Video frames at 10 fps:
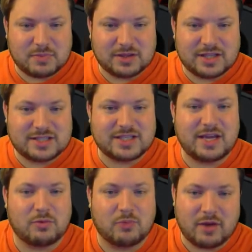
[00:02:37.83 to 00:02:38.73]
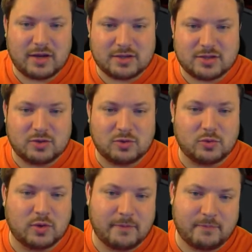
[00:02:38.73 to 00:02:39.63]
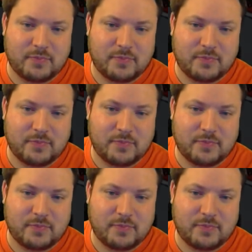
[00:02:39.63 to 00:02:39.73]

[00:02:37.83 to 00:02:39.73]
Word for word: But let's get right to